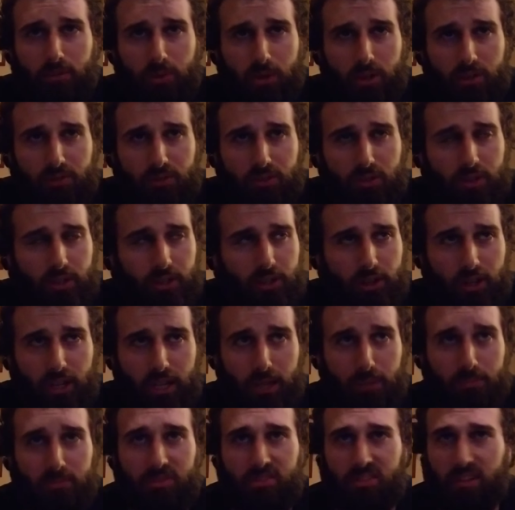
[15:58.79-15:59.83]
What do you feel in your
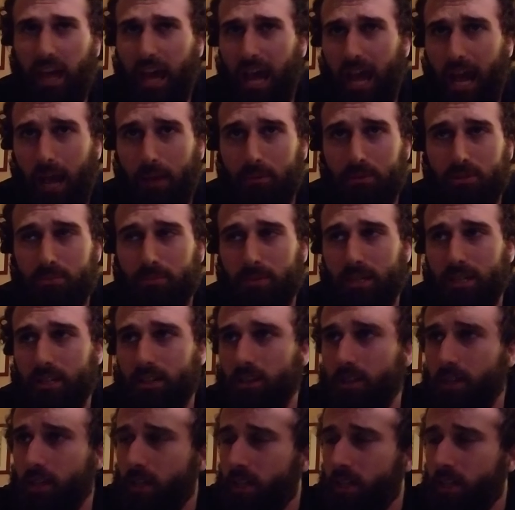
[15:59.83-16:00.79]
hips, abdomen?